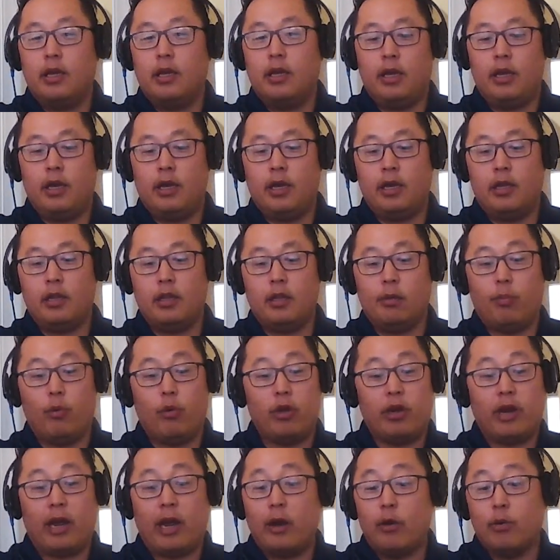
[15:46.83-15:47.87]
And the
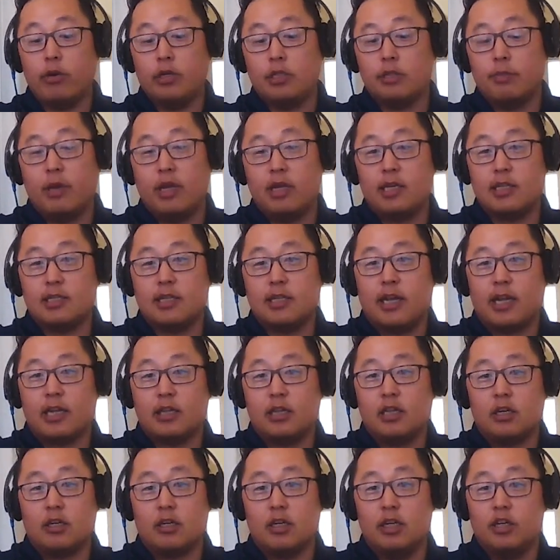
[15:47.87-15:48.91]
point I always make is like,
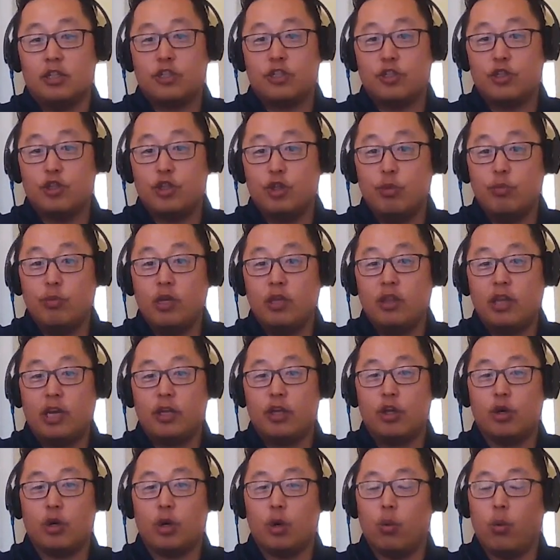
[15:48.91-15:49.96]
look, assuming that
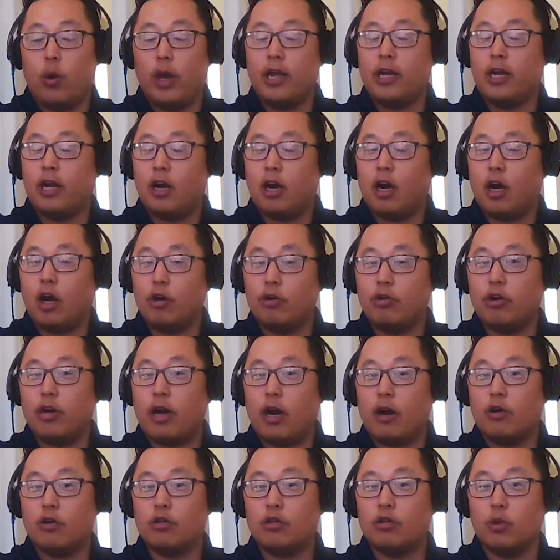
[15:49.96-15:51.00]
you're awake 100
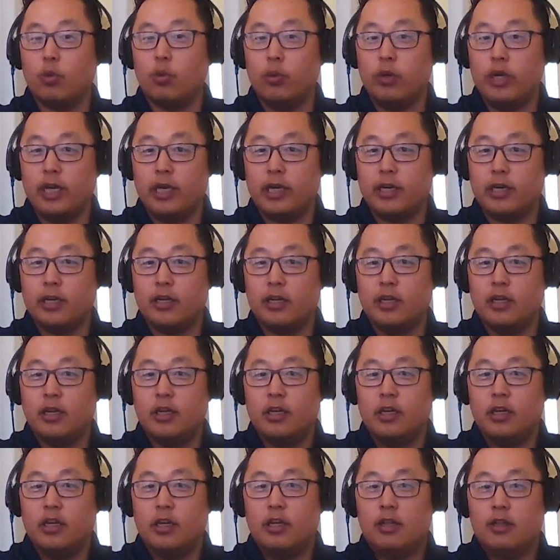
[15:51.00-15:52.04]
hours a week,
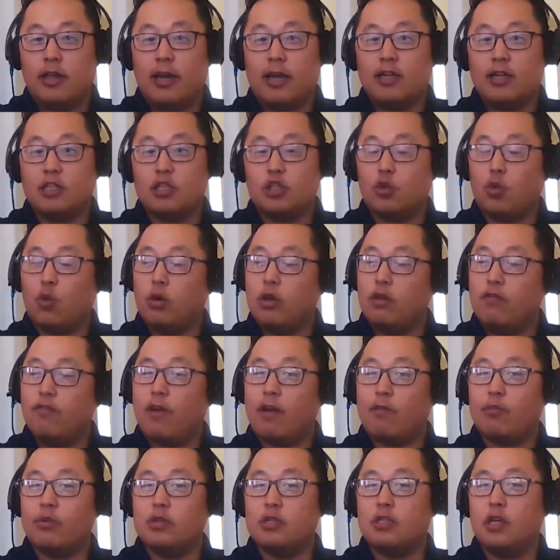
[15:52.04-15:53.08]
that is
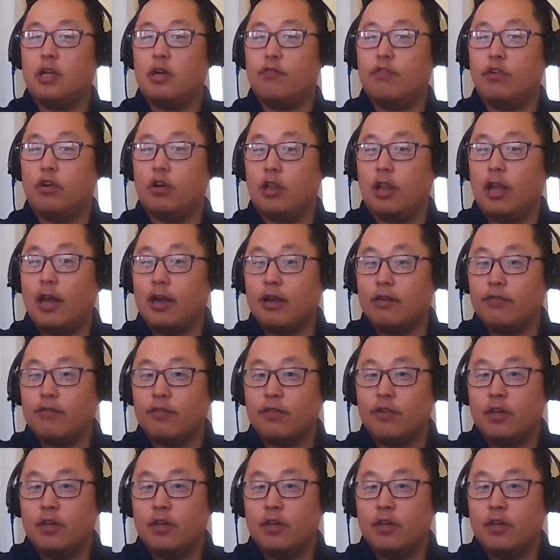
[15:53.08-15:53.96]
25% of your life.